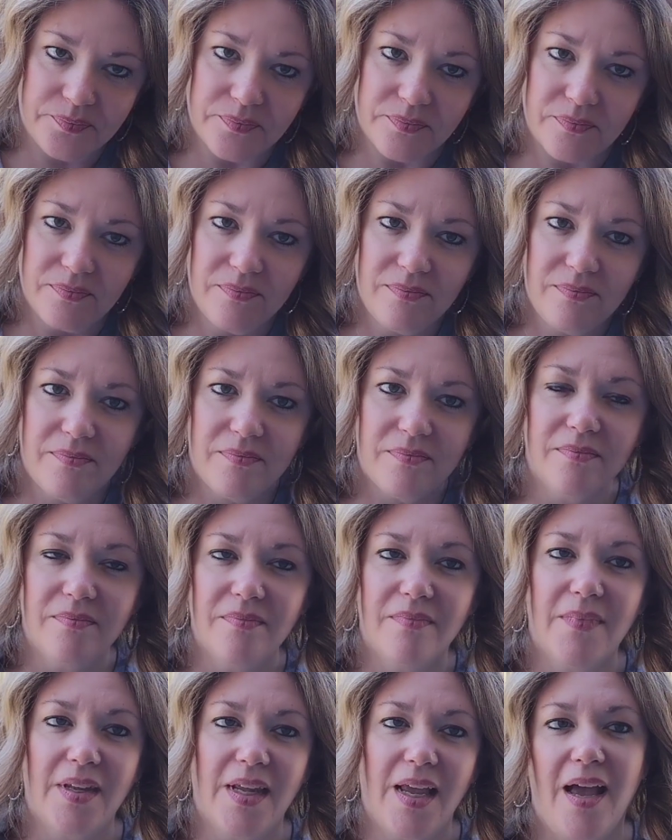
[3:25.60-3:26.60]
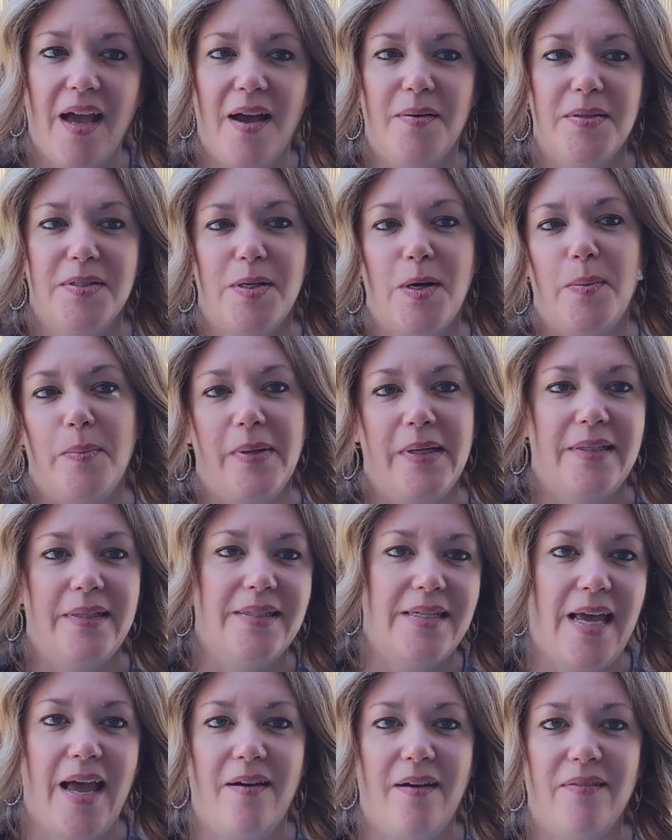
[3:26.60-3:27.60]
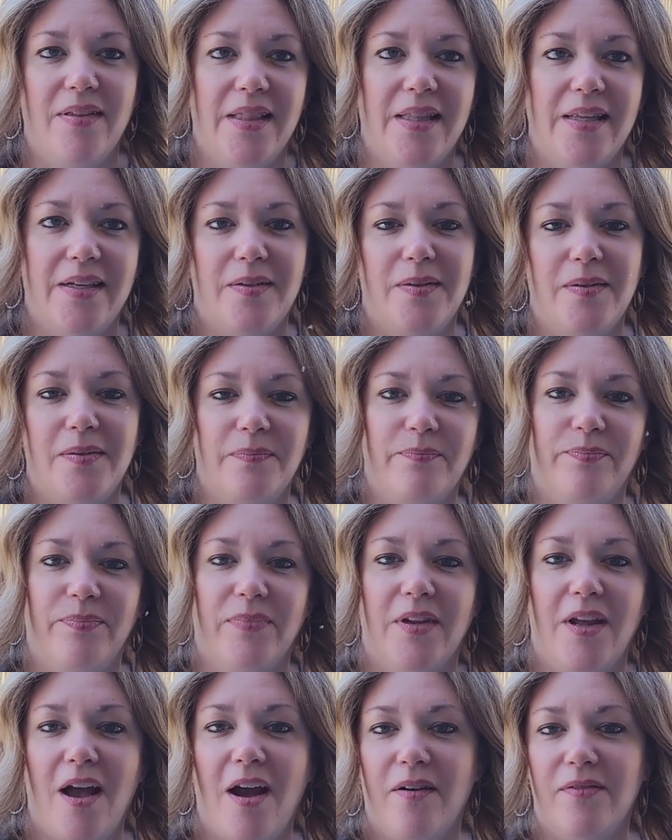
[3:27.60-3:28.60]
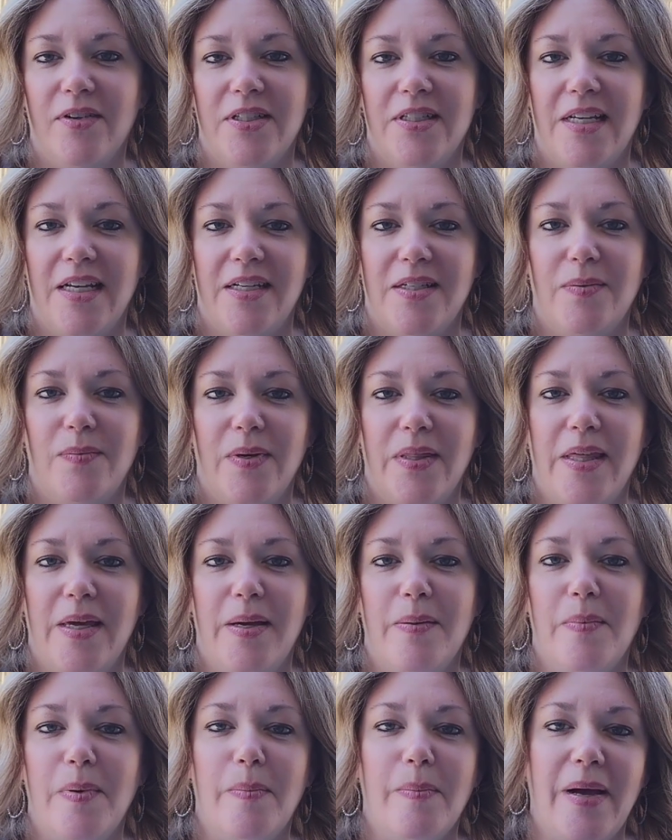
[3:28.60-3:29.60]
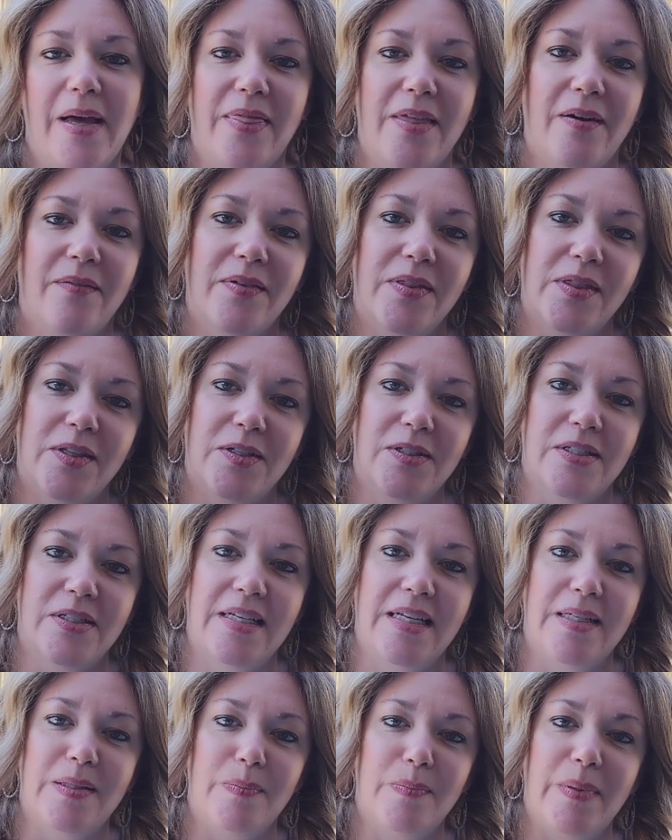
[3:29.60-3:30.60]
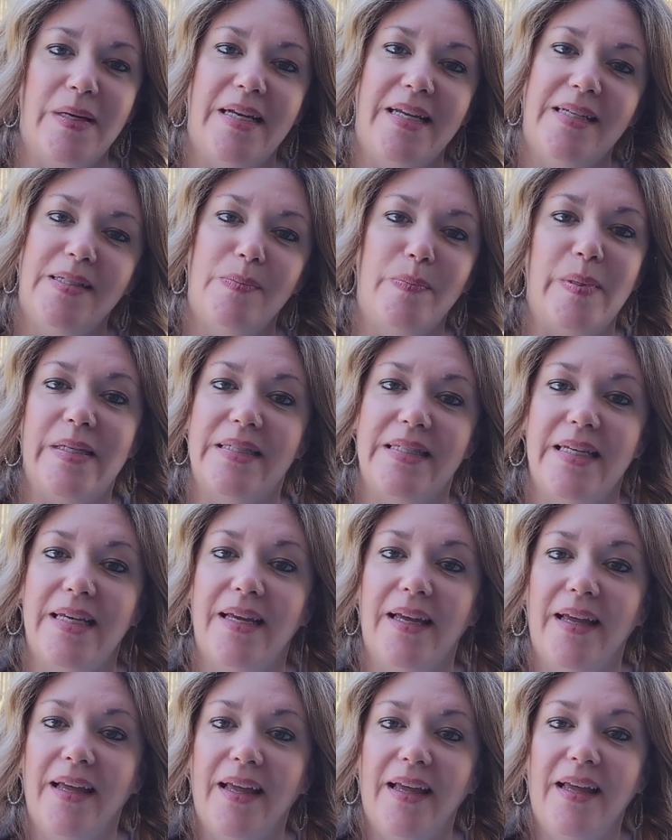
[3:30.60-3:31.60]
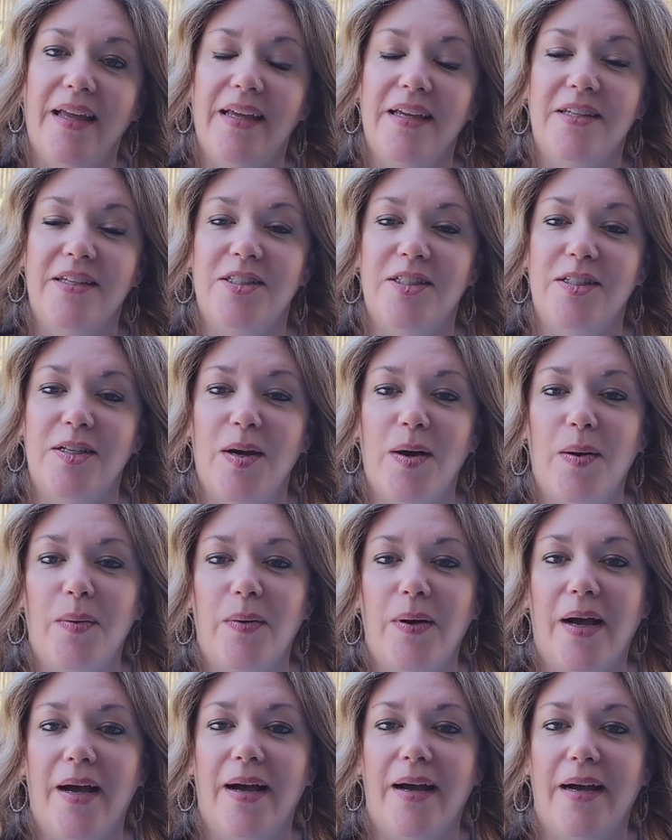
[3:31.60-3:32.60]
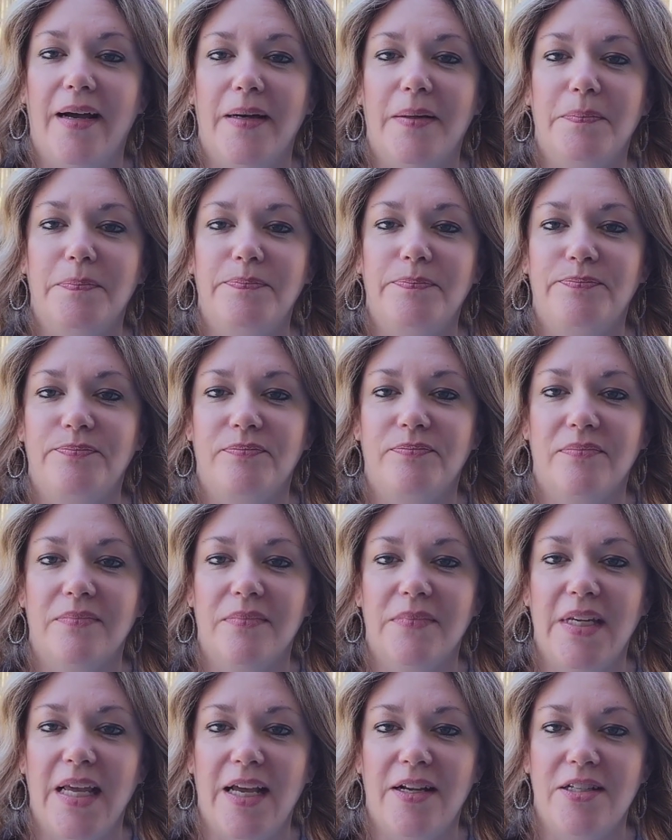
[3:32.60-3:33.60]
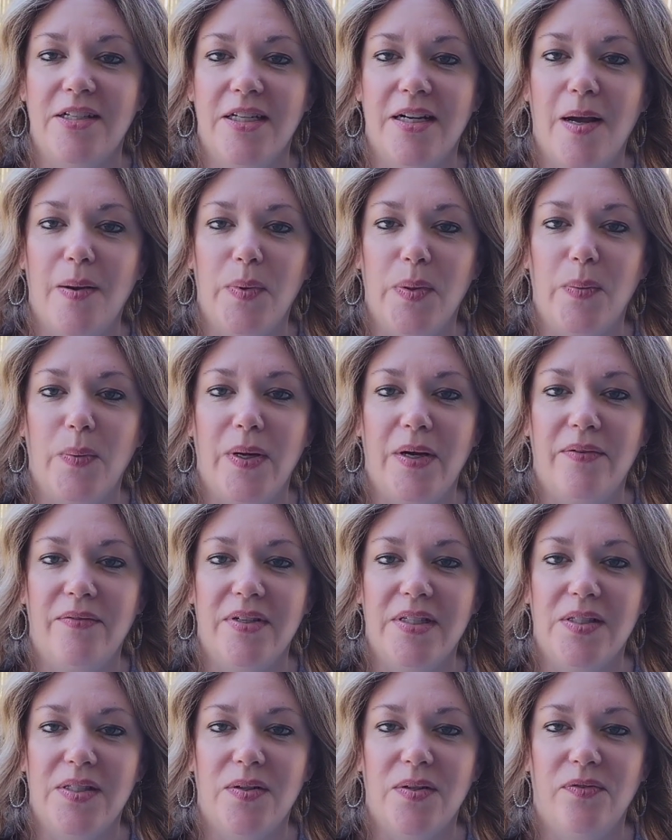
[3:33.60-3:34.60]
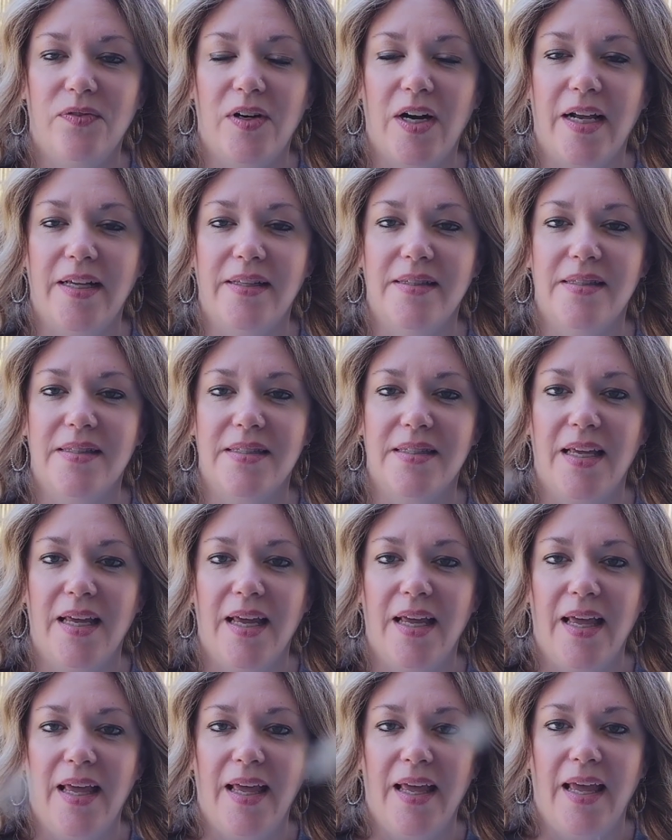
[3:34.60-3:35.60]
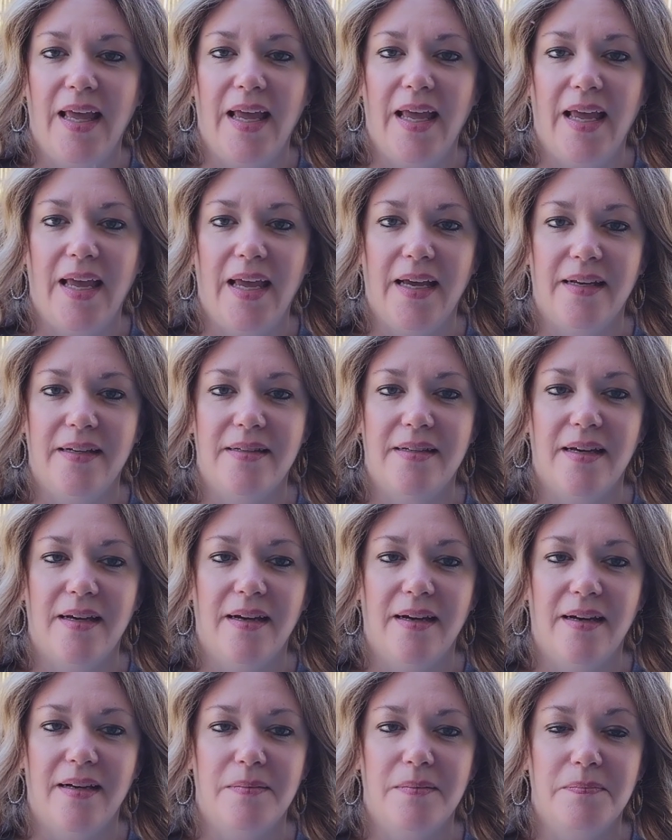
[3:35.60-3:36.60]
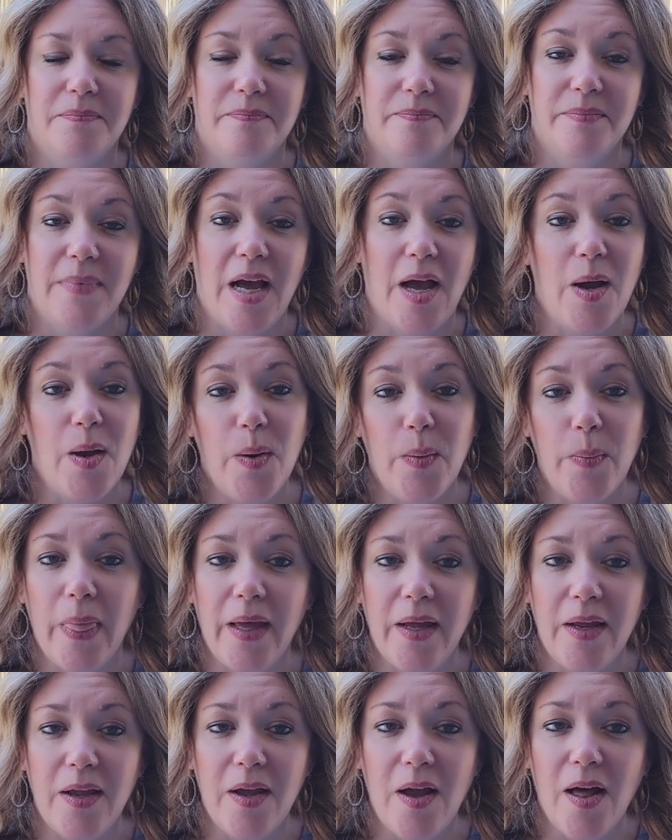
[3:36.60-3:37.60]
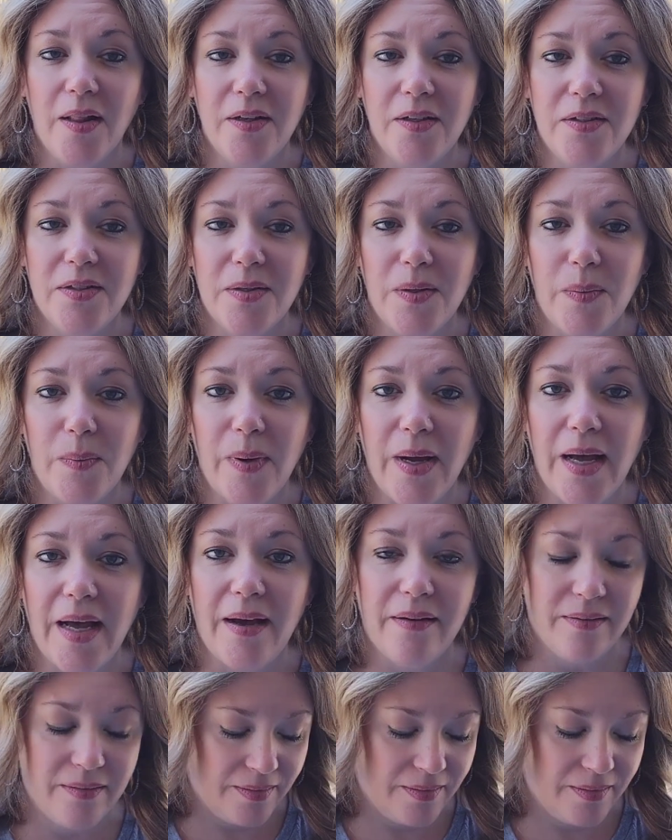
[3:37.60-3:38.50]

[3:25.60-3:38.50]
I was hoping to have a little conversation with him on my Thought Thursdays, but he's busy. So um, catching up with one of his old friends. And um, I hope that y'all are doing well.